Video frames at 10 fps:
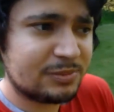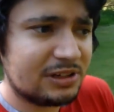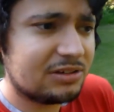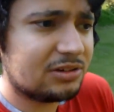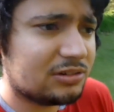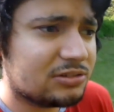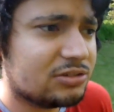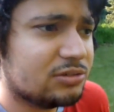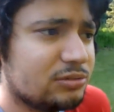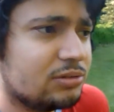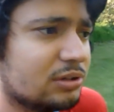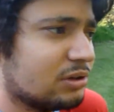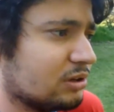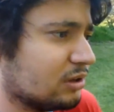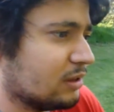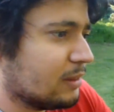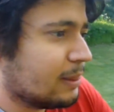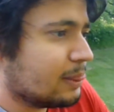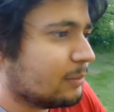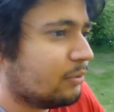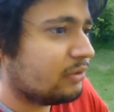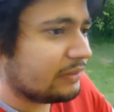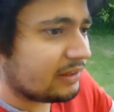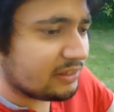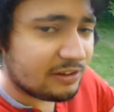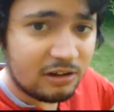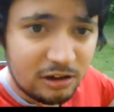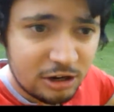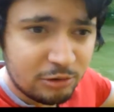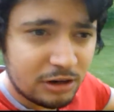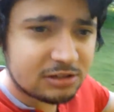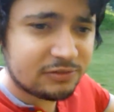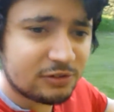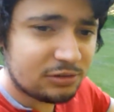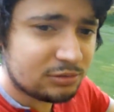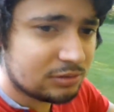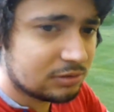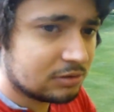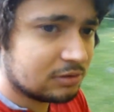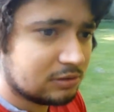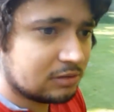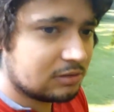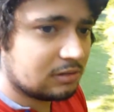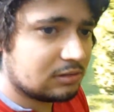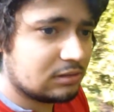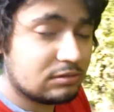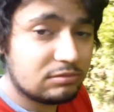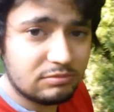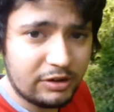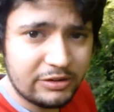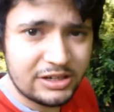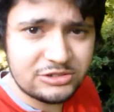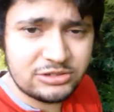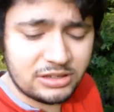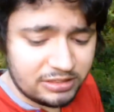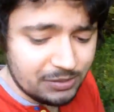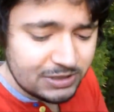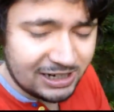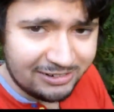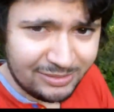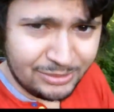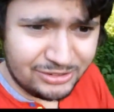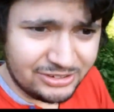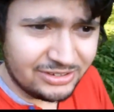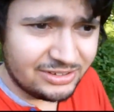me along to the point that there are quite a few very interesting themes in Harry Potter.